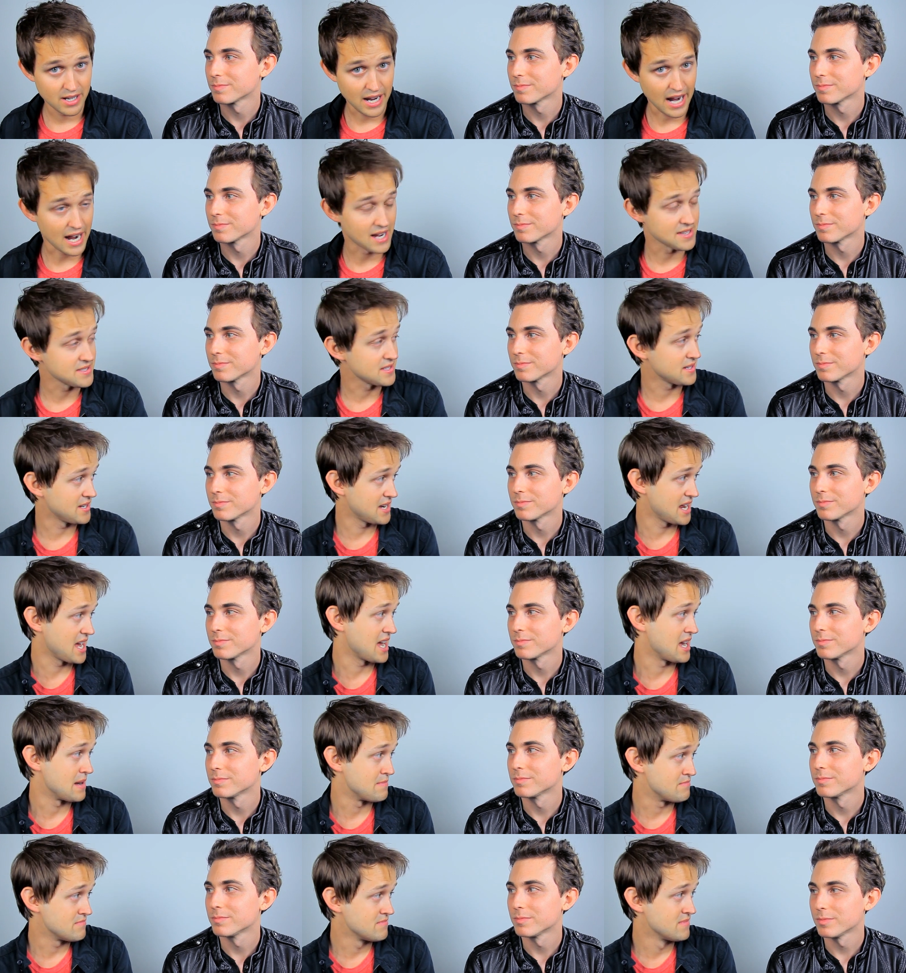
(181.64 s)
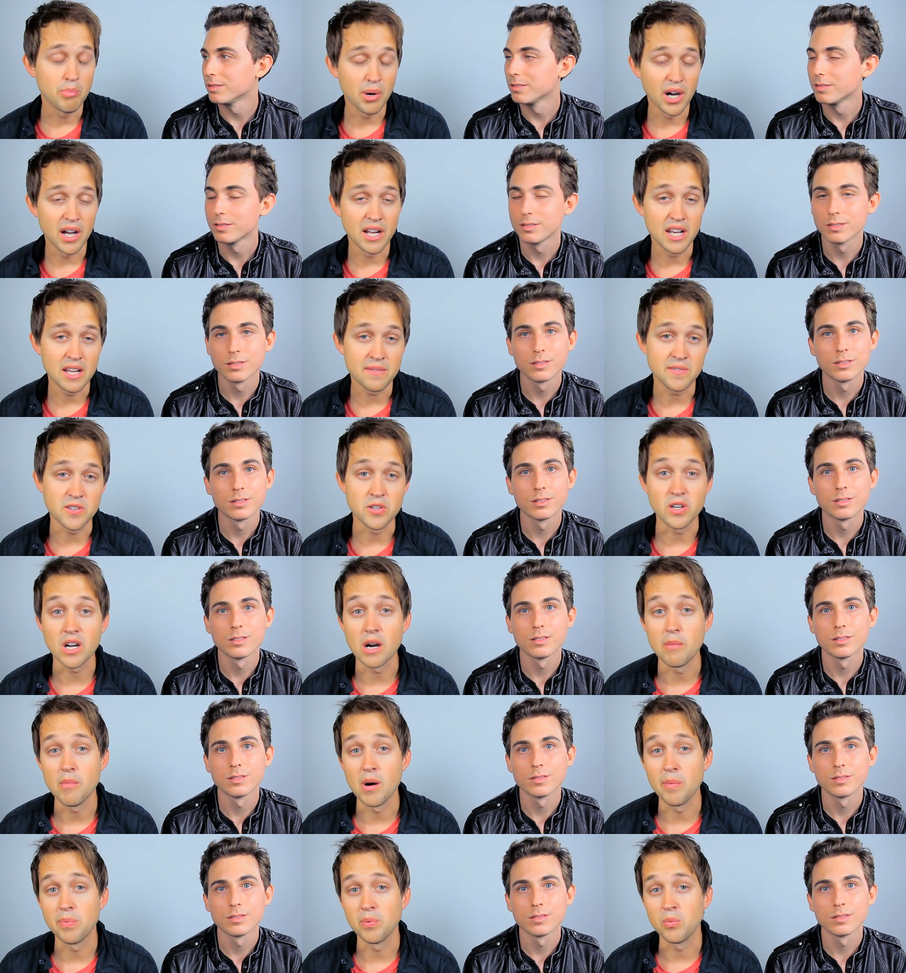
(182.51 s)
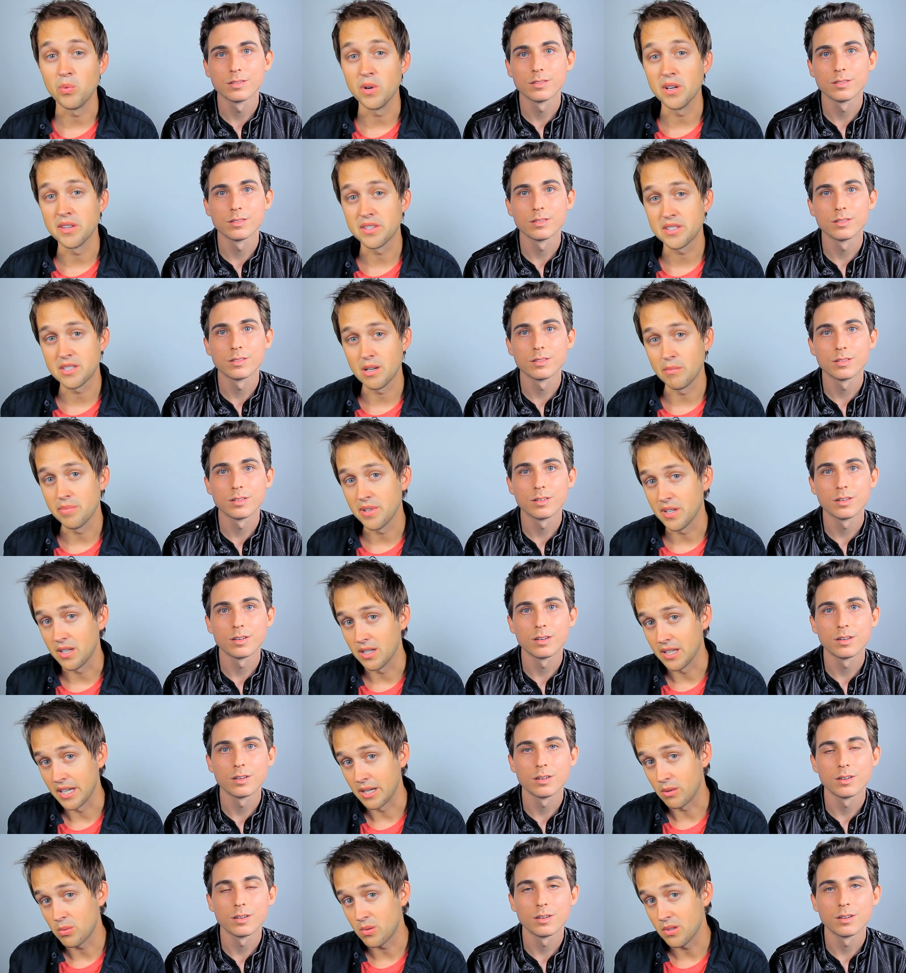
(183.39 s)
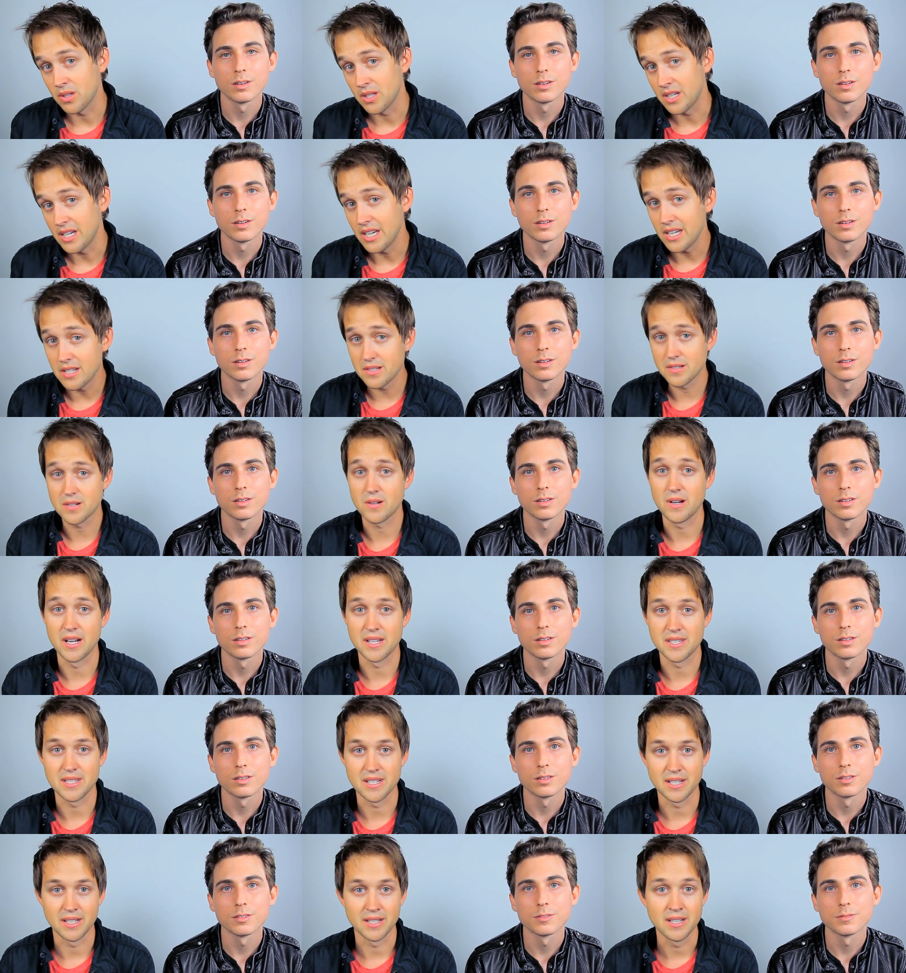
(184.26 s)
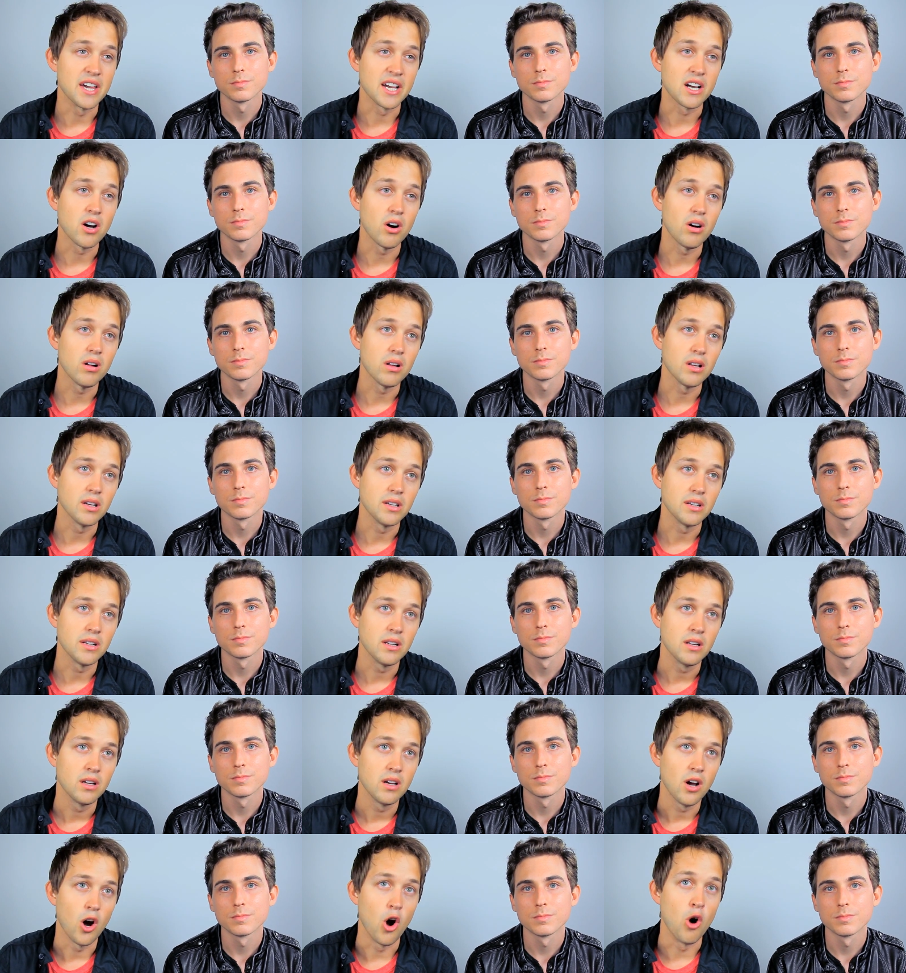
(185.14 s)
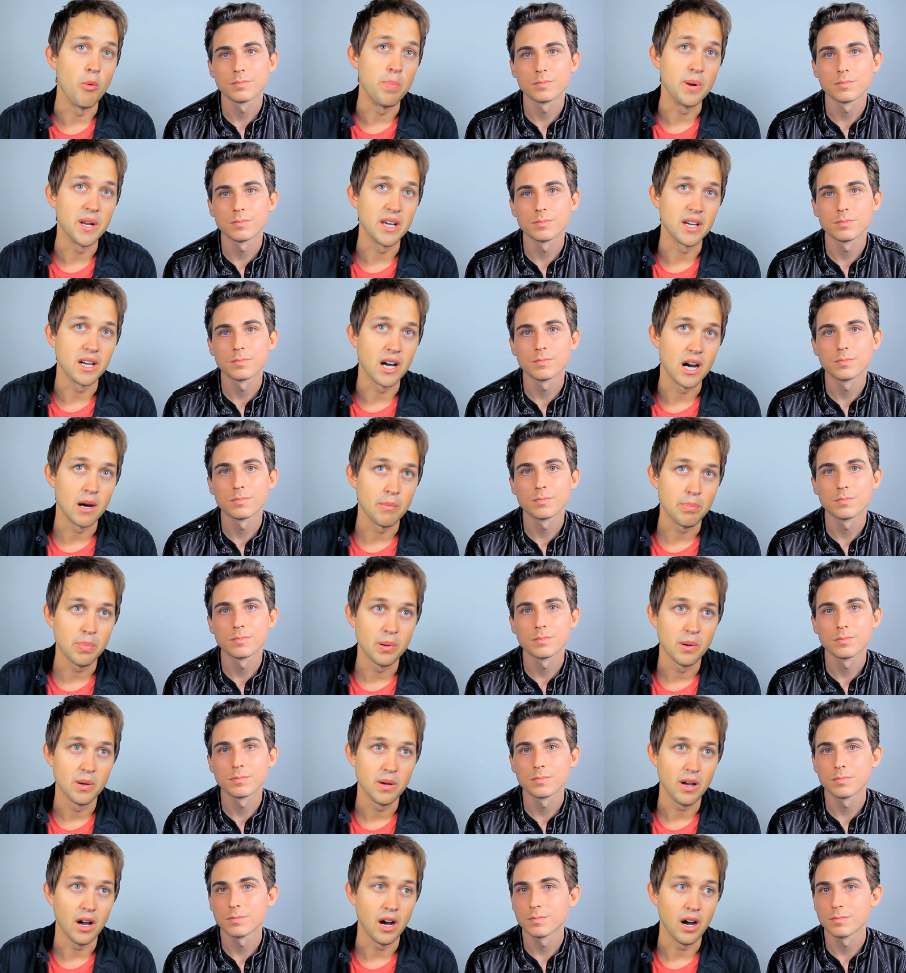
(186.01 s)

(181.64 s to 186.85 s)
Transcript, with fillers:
Speaker 1: has a name. But if you come up with something like really interesting, they call it opening up